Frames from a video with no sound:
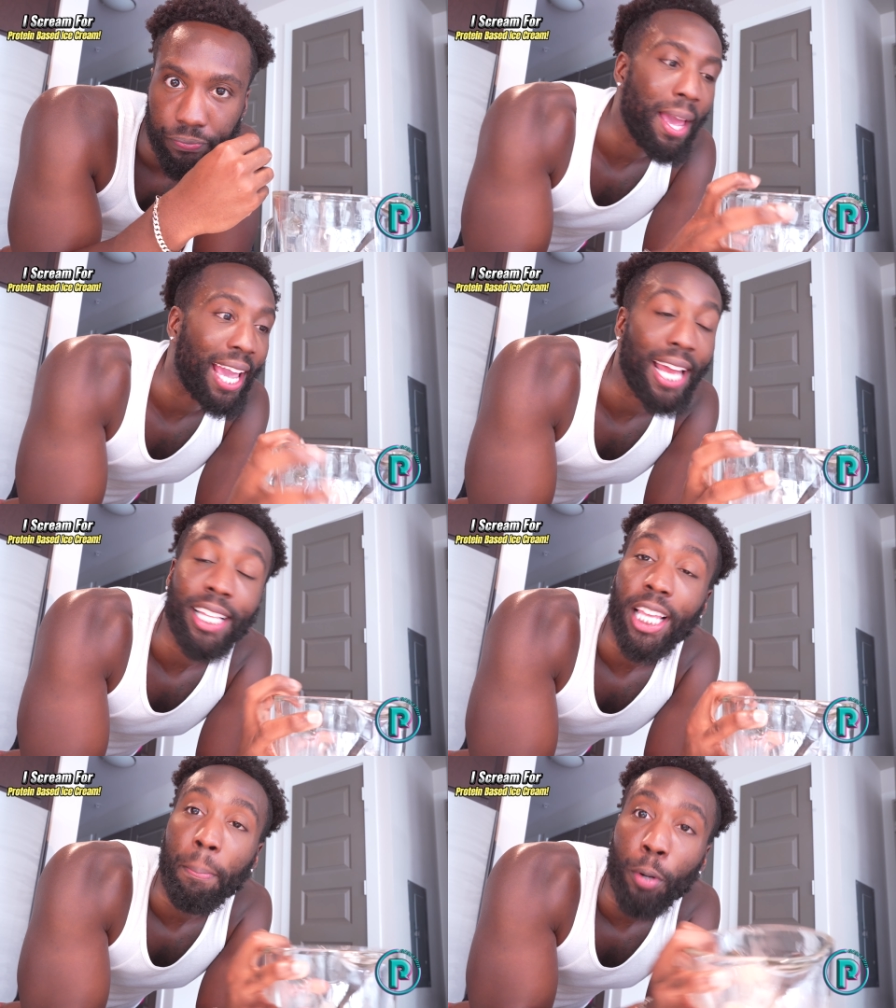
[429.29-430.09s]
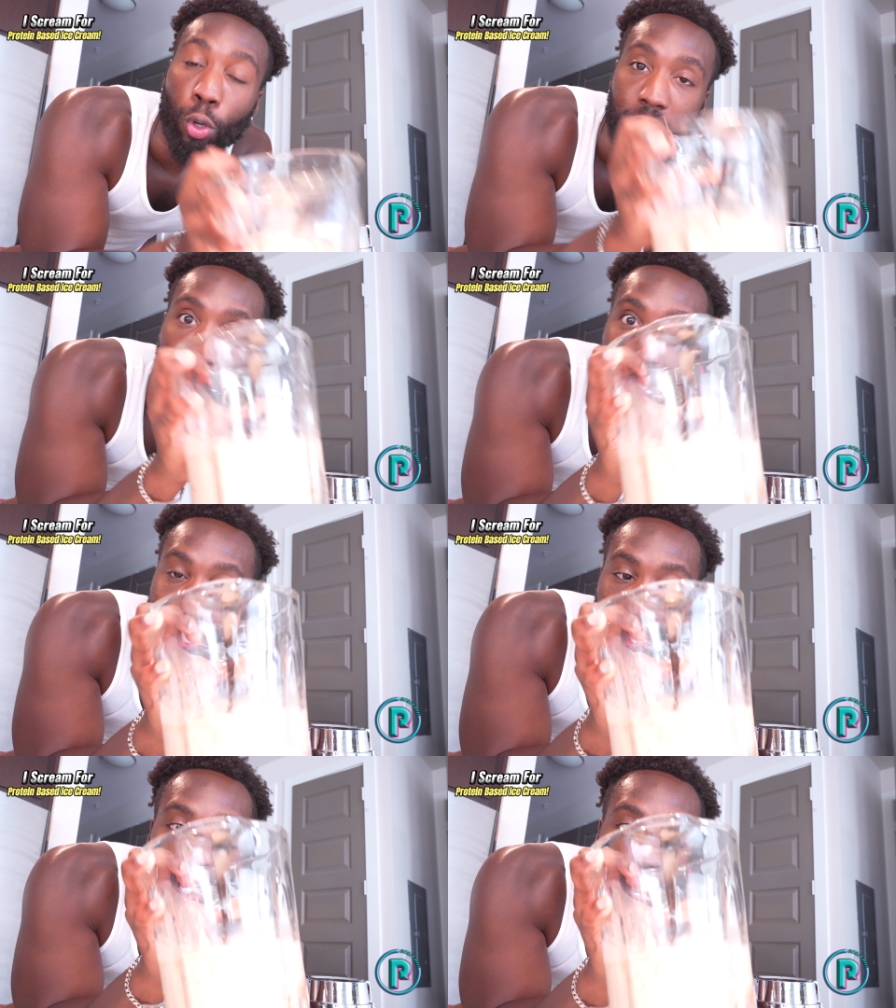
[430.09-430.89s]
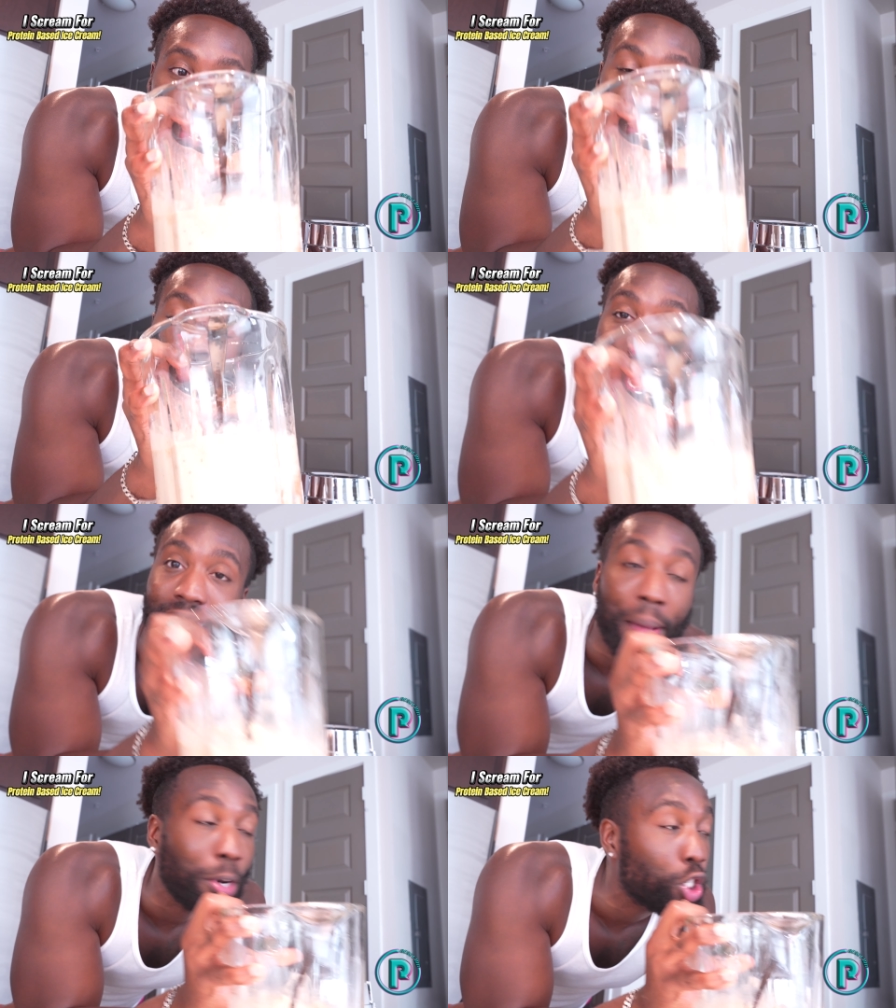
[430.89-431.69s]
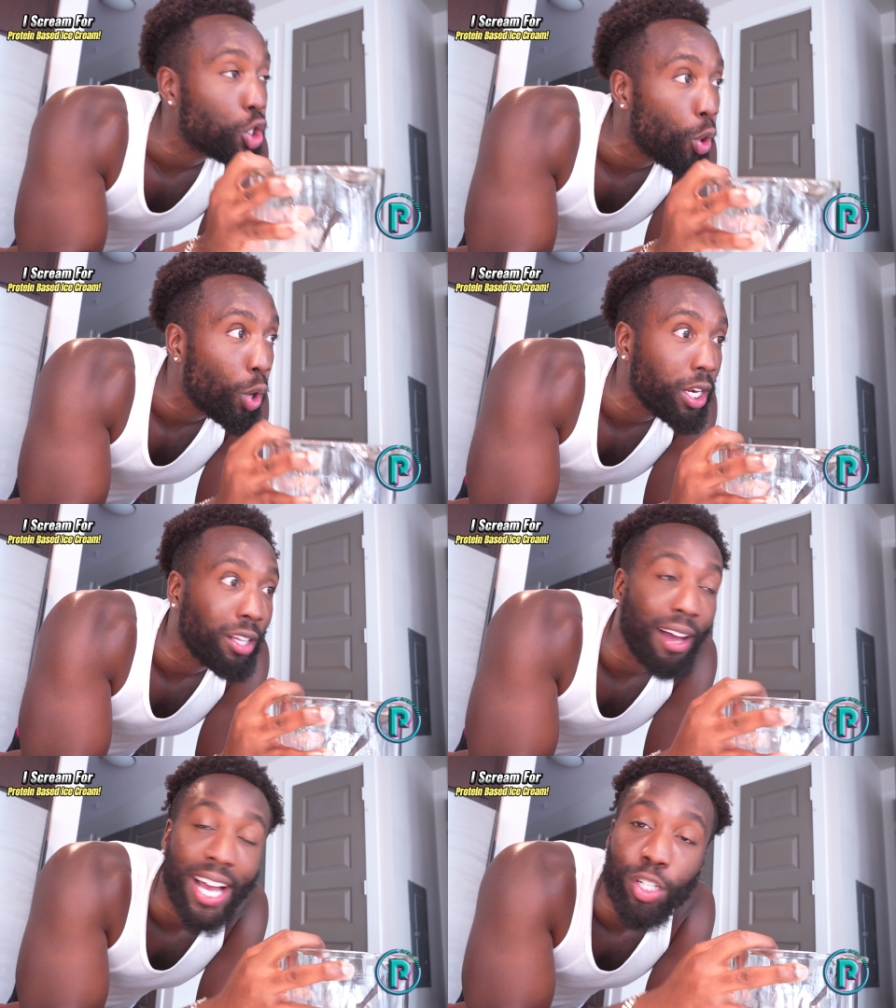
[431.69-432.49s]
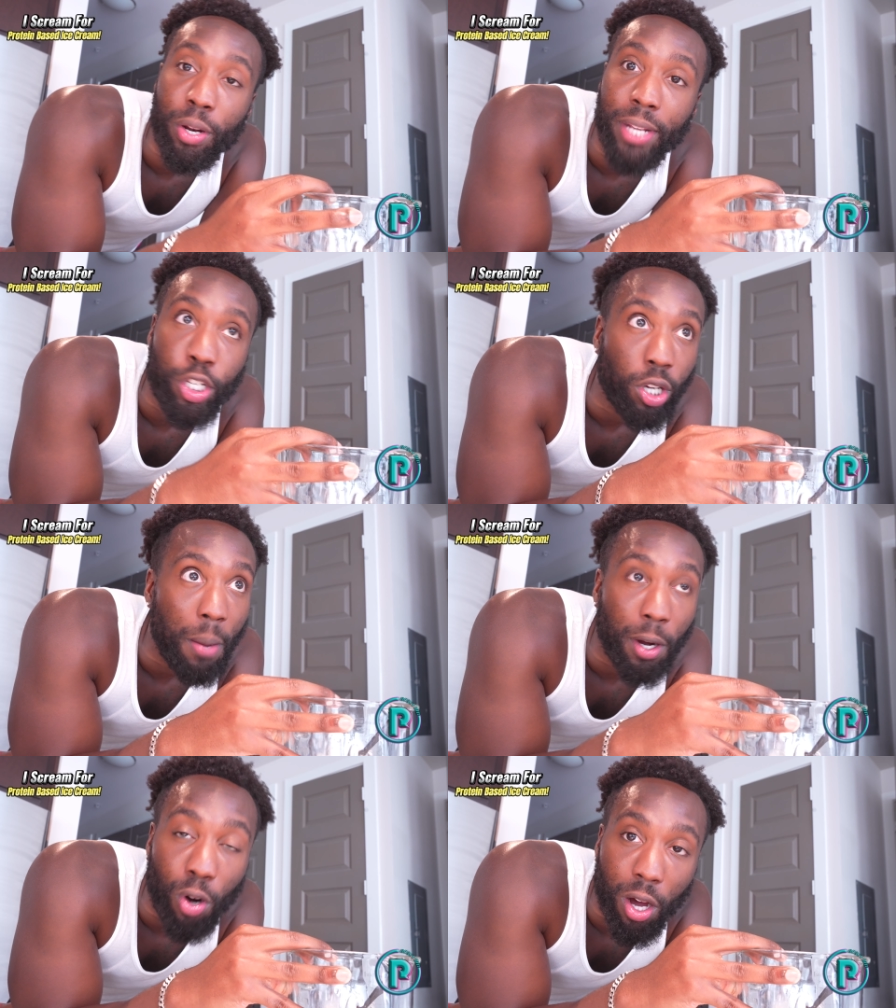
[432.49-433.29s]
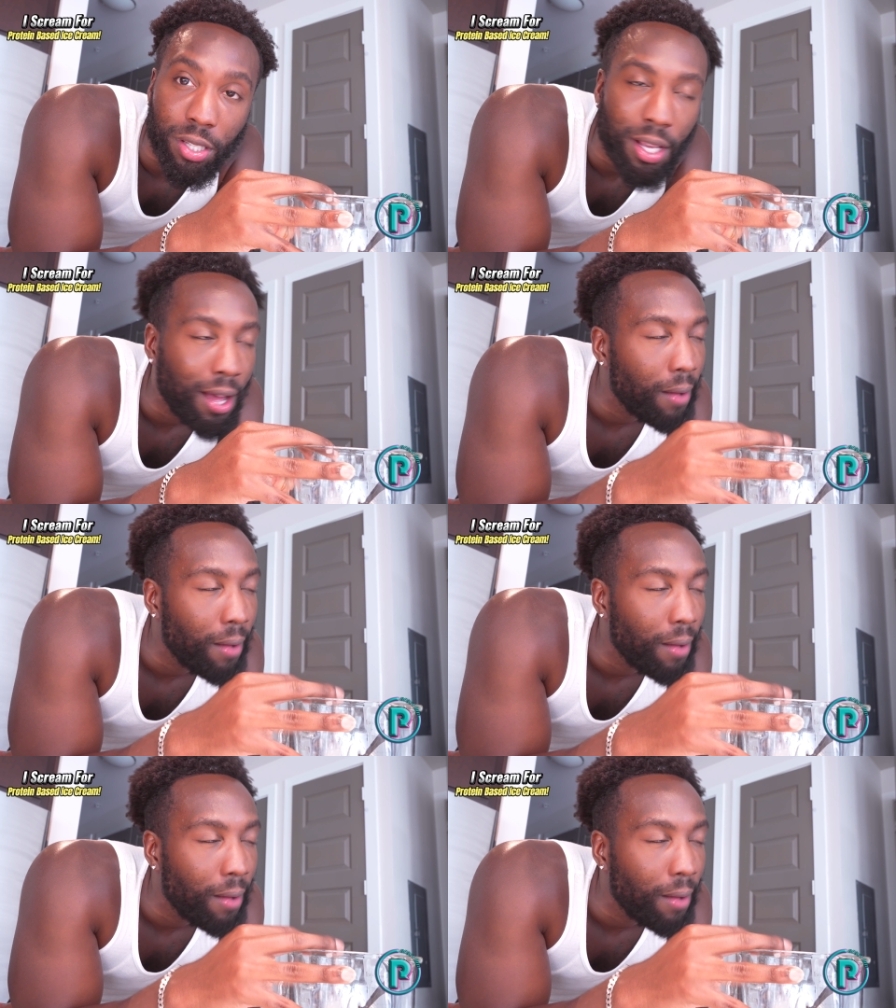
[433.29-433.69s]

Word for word: Make anything protein-based, is just the fact that majority of the ice cream that you come across,